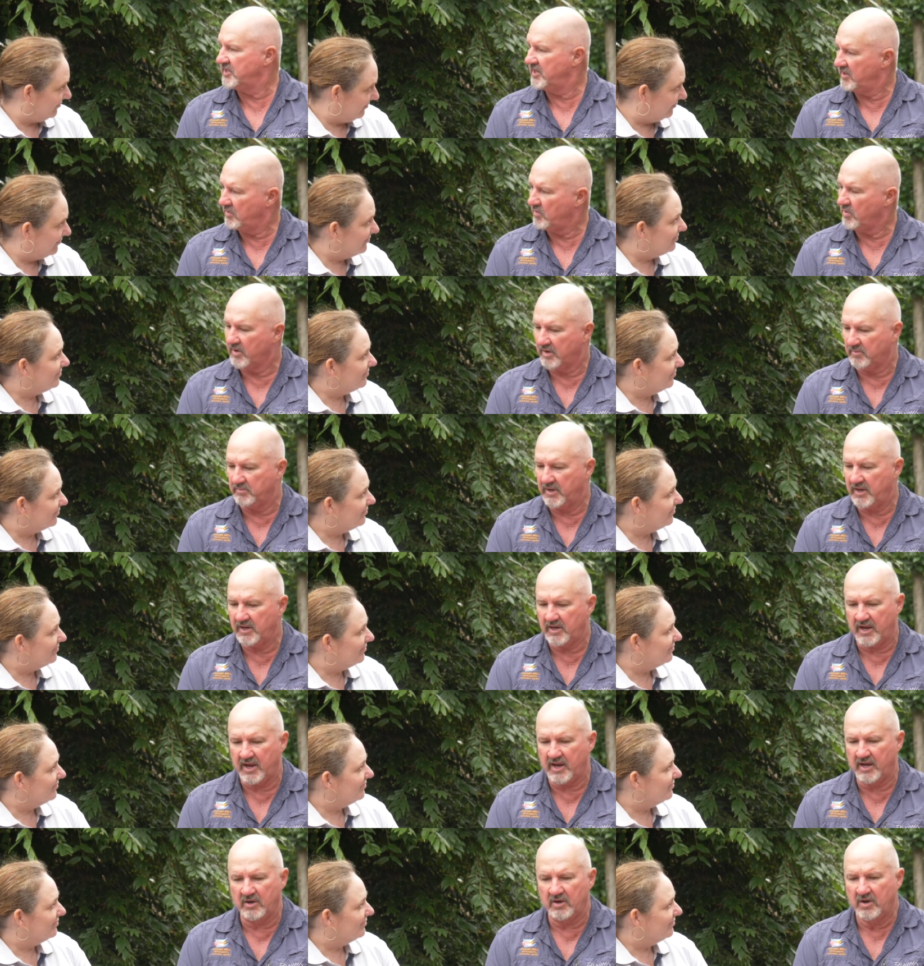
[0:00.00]
Speaker 1: here quite a bit
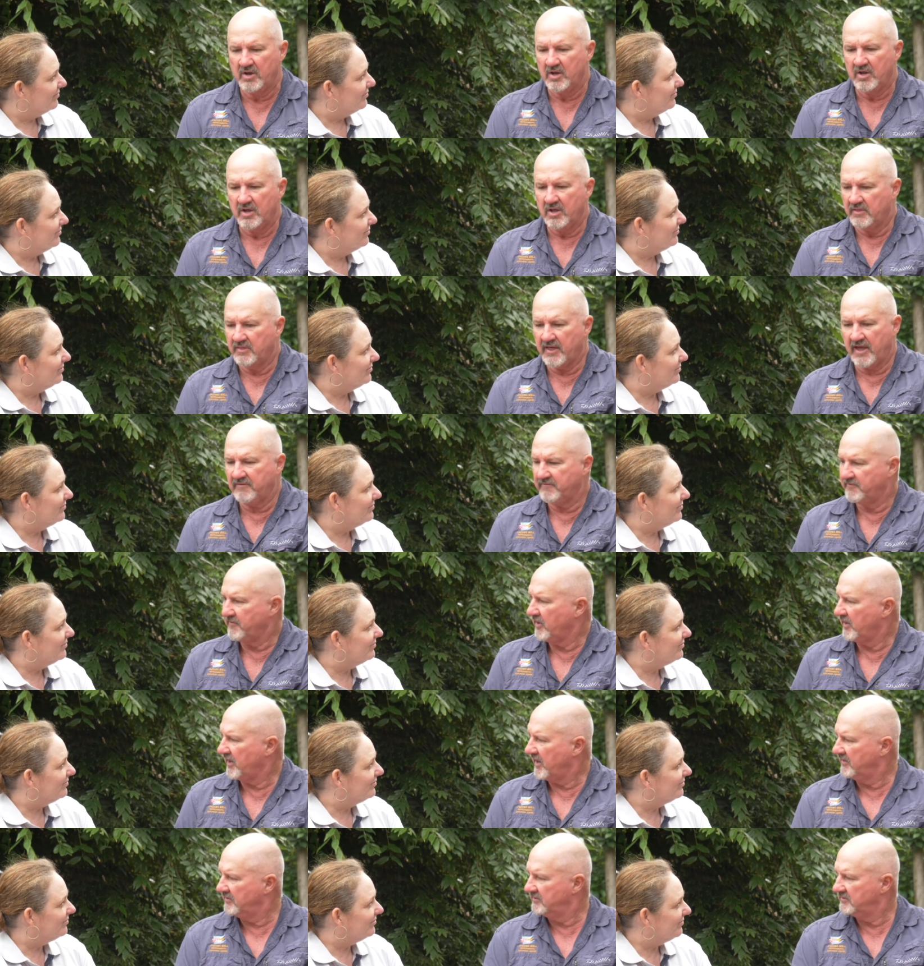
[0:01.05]
and they
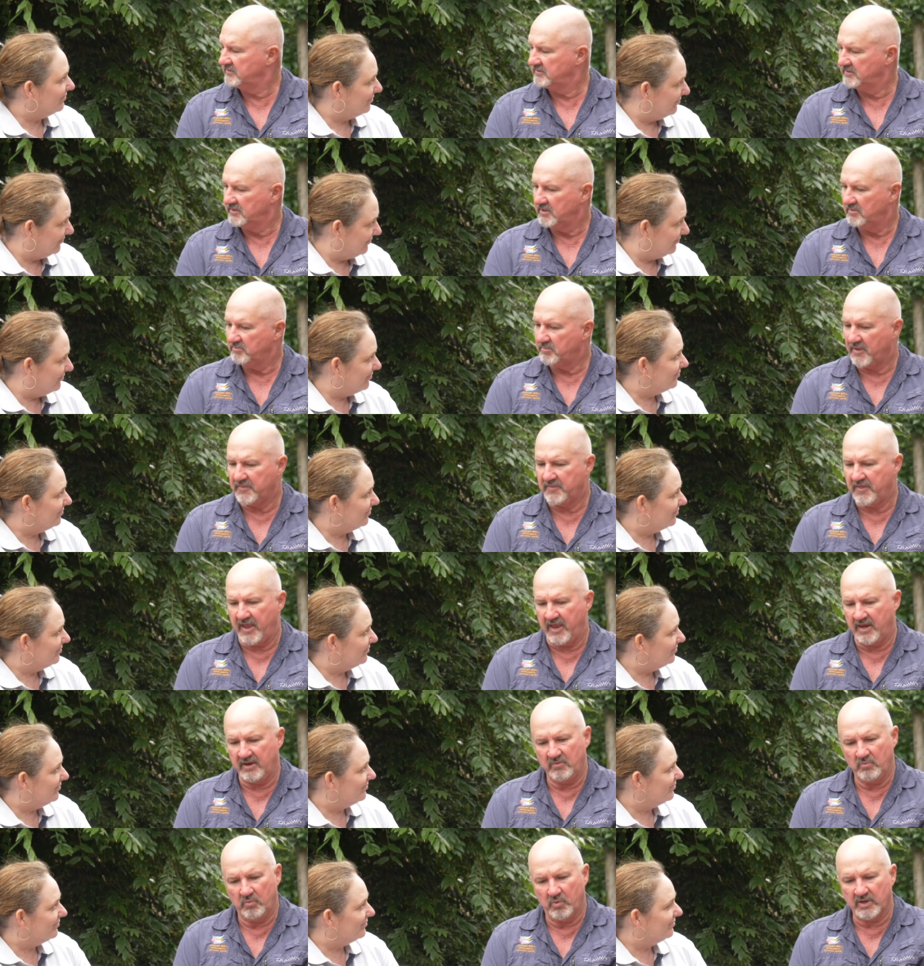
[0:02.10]
follow. But
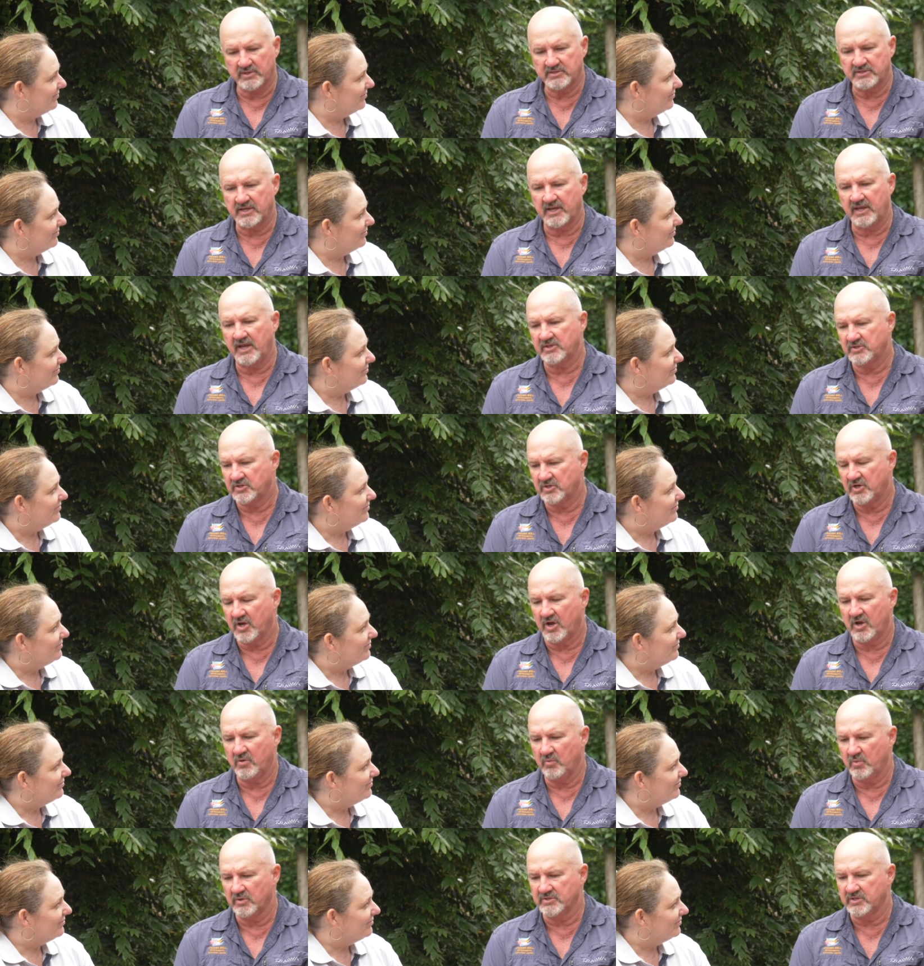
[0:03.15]
then once they get to
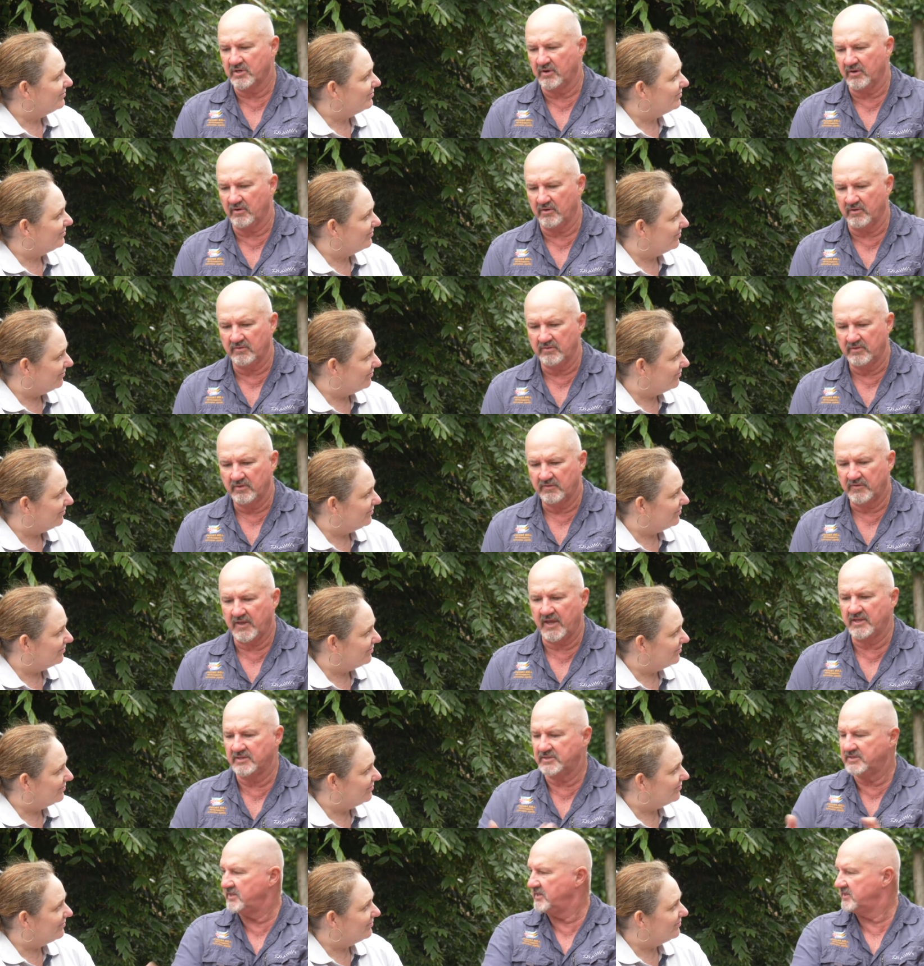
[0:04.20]
know what's going on, they
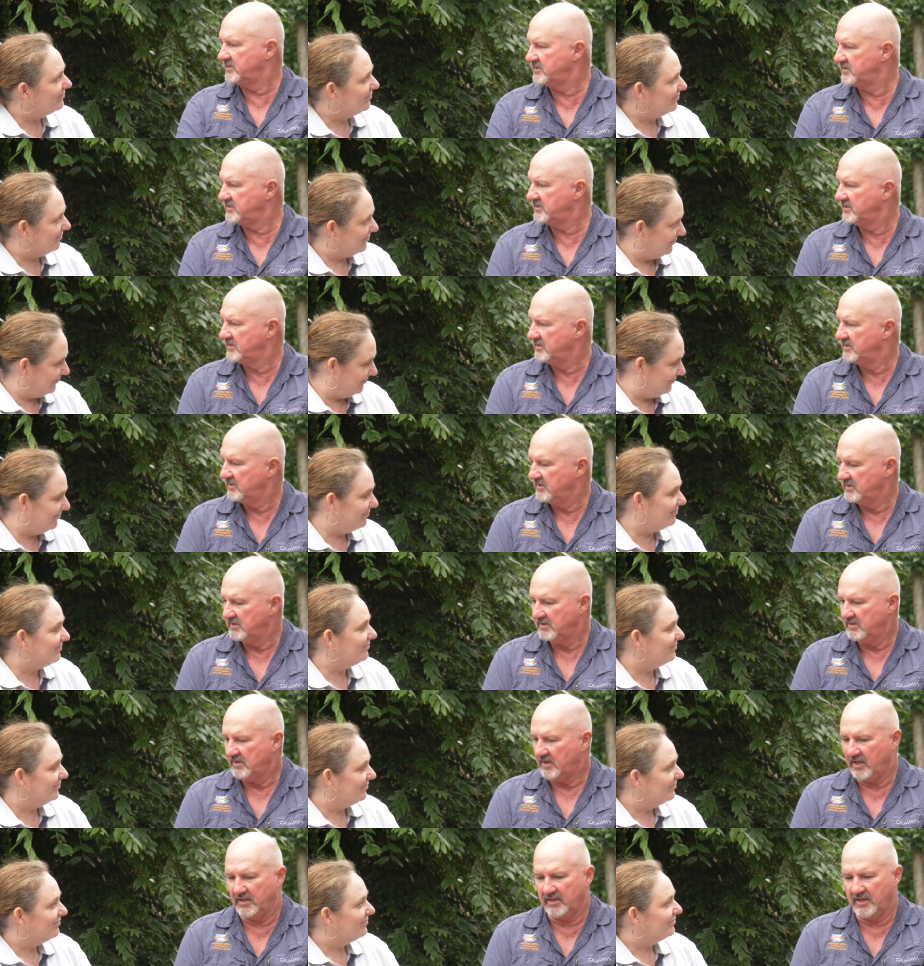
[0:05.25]
assist. Mm.
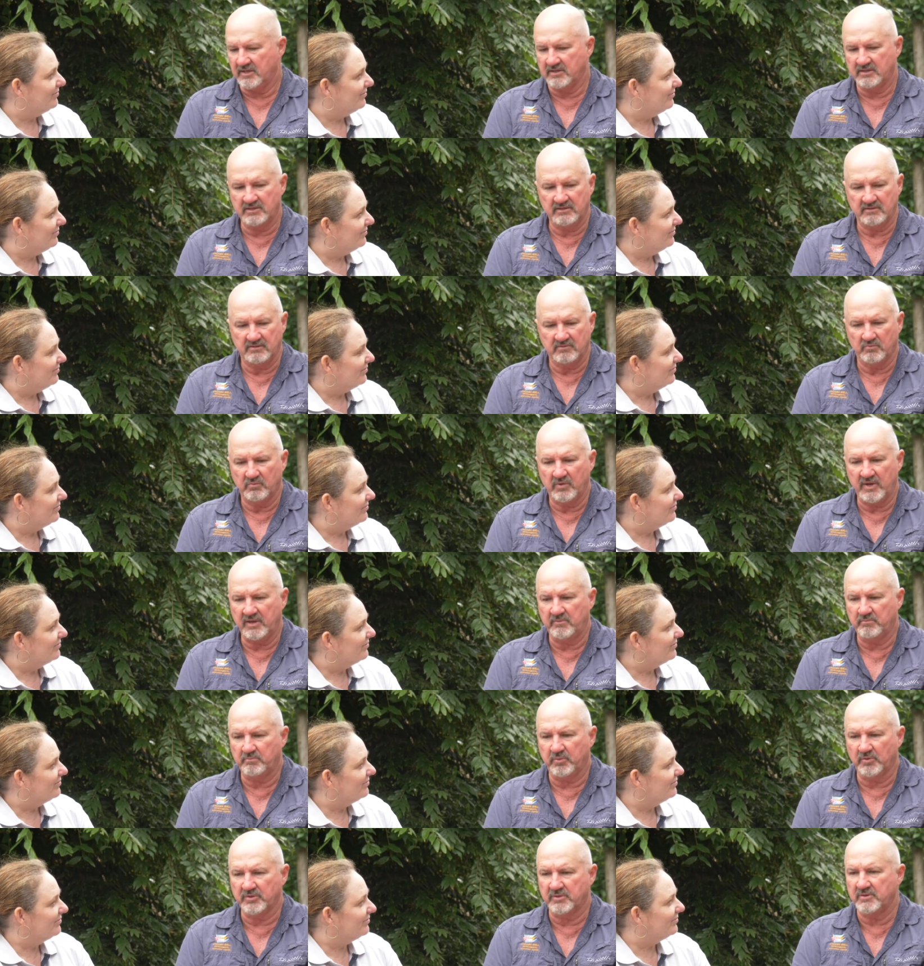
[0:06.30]
And then we
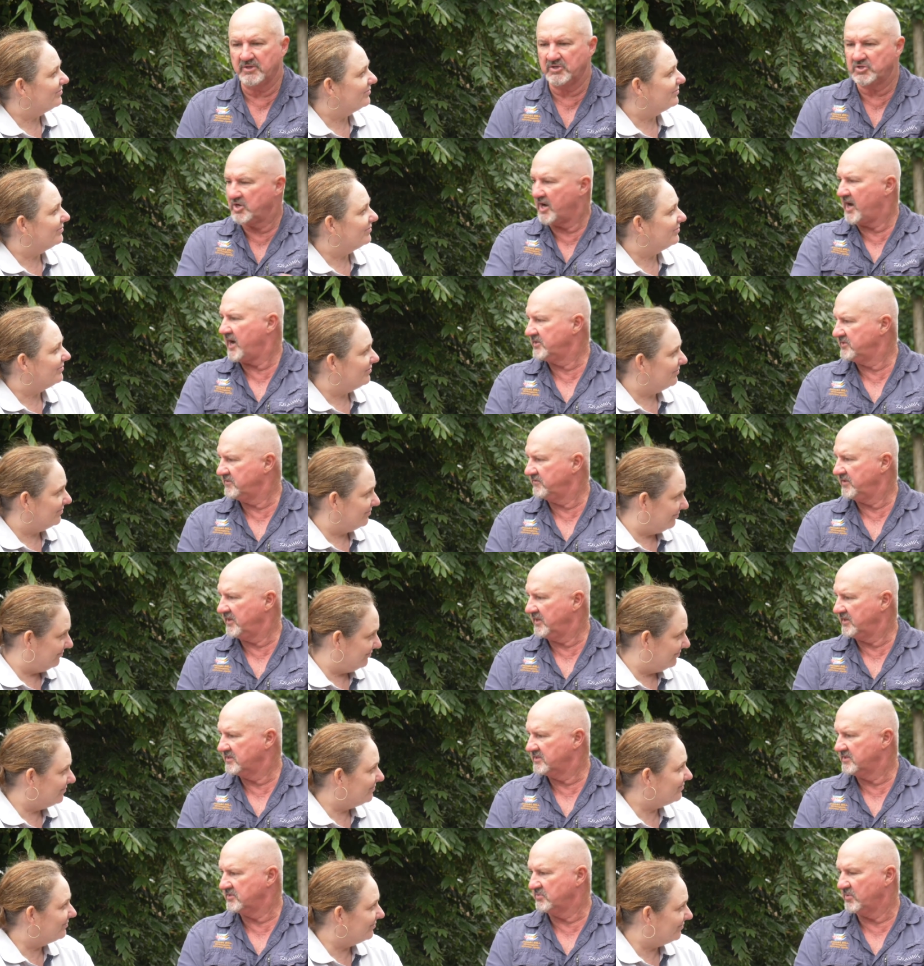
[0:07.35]
put them in charge of
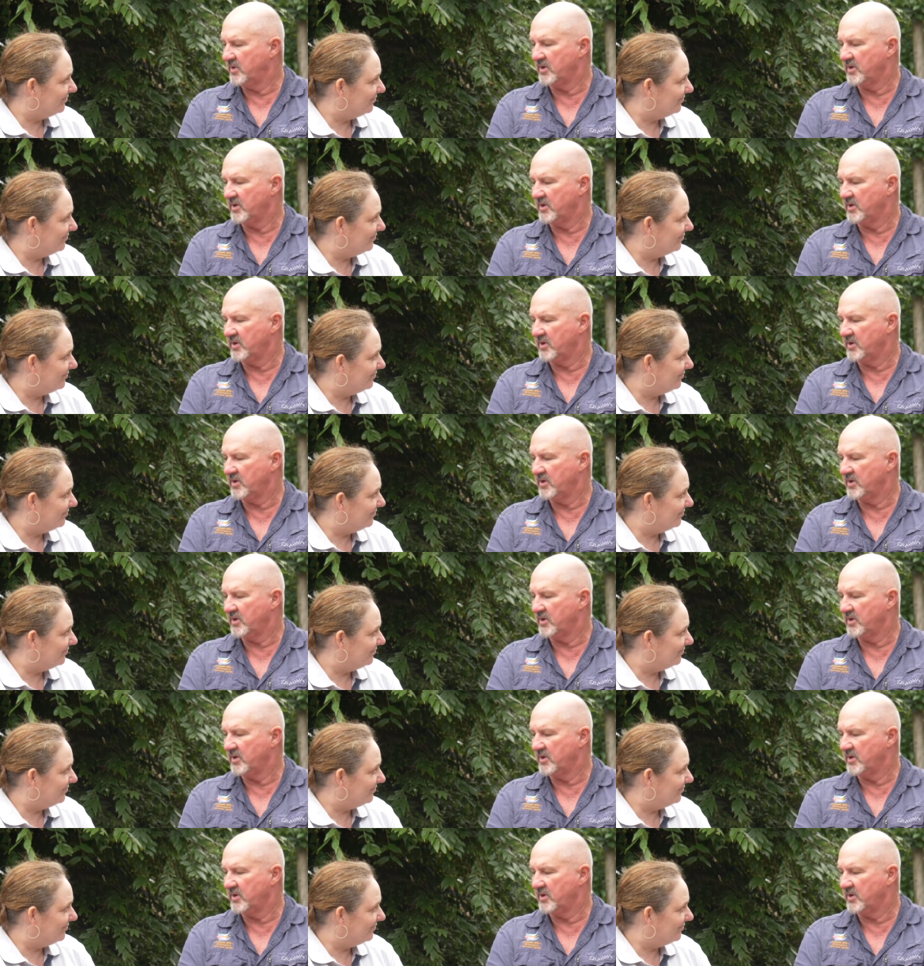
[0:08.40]
things as mm.